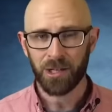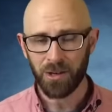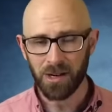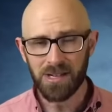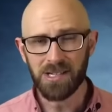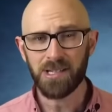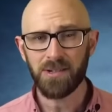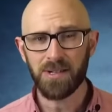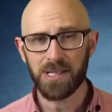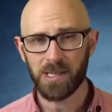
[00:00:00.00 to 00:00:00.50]

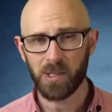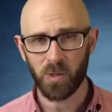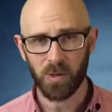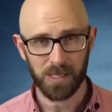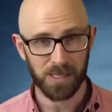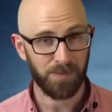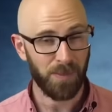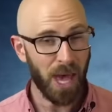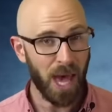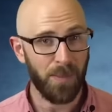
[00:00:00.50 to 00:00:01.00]
Grocery
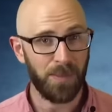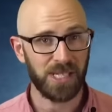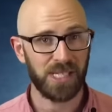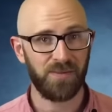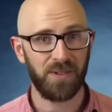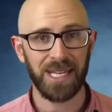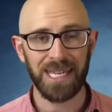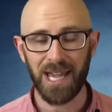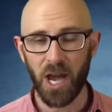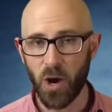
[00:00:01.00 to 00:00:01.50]
stores
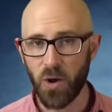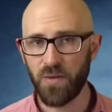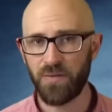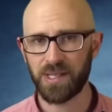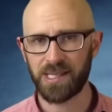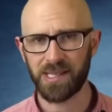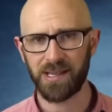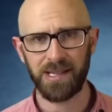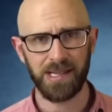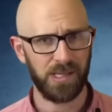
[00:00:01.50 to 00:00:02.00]
purposefully
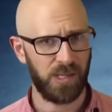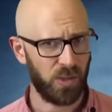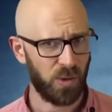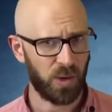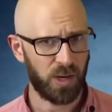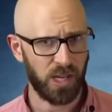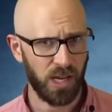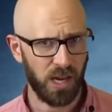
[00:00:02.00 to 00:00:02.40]
oversize your